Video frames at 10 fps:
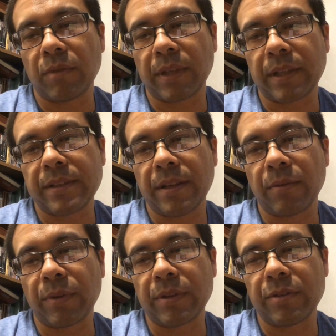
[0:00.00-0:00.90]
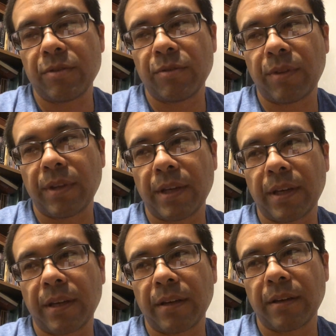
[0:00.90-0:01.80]
like I said, we do
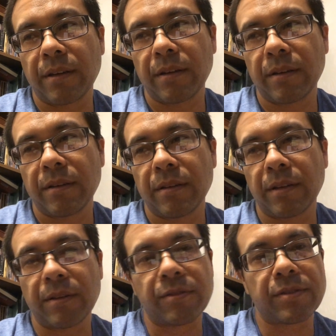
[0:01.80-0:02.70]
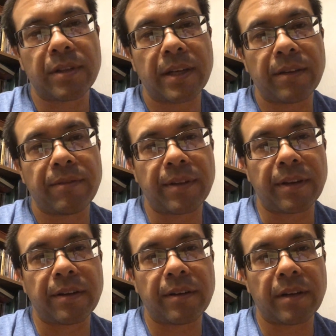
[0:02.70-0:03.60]
think that there's life
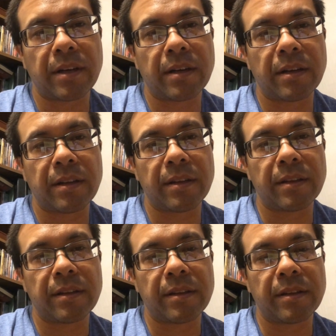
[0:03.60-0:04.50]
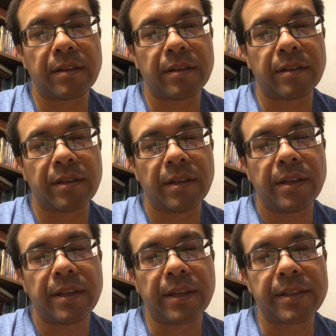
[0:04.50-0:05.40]
there. The
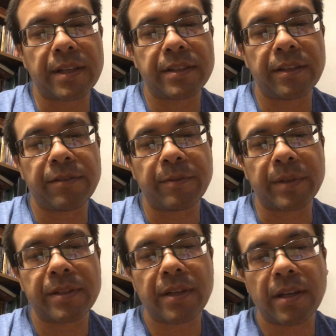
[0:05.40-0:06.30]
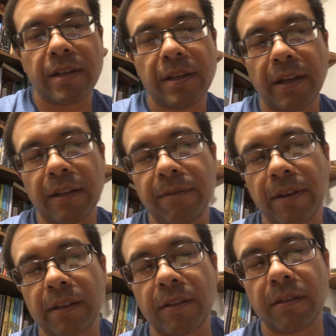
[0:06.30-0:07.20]
intensity from the sun and the
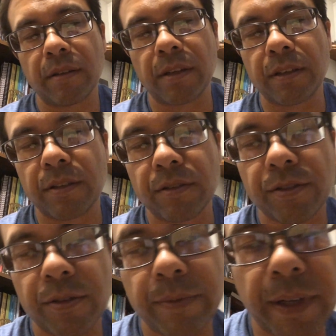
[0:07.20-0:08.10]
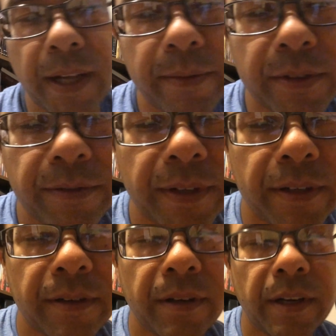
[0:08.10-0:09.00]
fact that there should be an
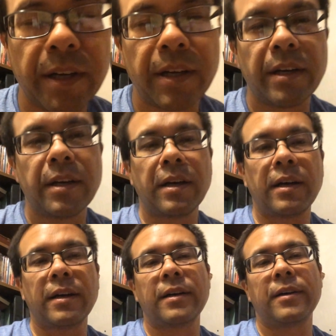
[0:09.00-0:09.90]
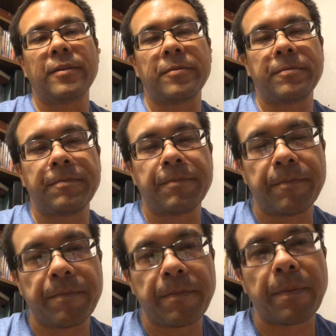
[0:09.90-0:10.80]
atmosphere.
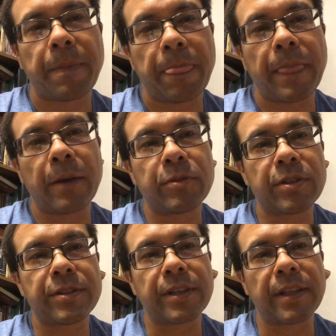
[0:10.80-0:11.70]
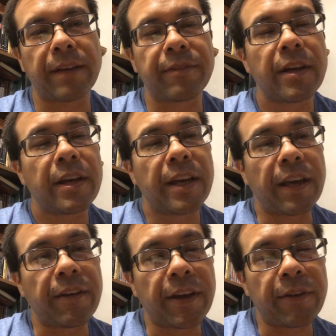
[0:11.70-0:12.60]
We should see life.
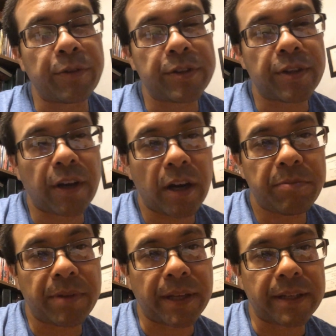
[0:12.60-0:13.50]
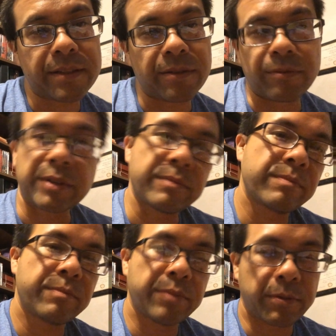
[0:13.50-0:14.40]
If we took our plants and we
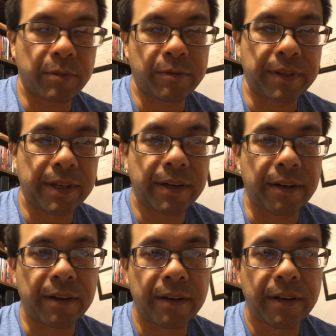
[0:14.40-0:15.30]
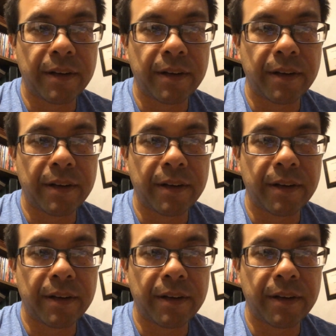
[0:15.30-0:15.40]
put them over there,